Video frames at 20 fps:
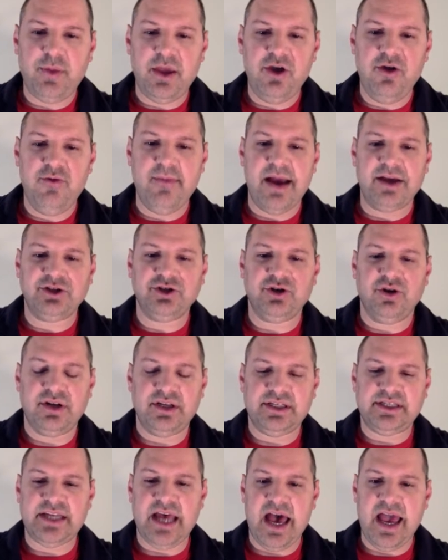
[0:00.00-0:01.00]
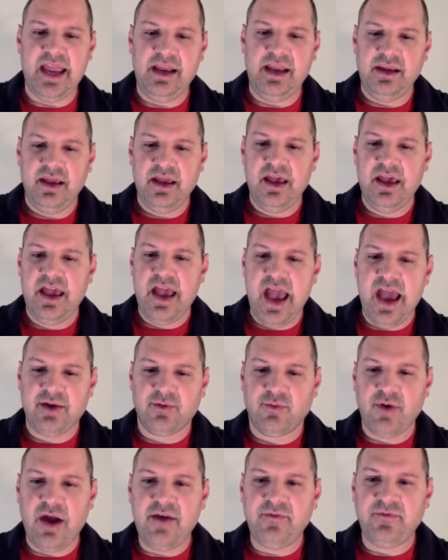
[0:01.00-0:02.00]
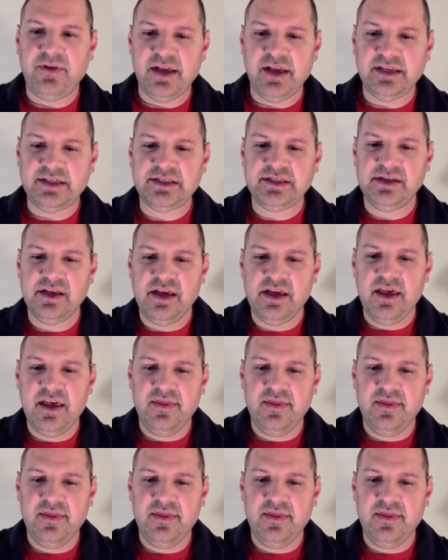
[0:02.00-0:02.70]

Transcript: you measure at a site and roughness,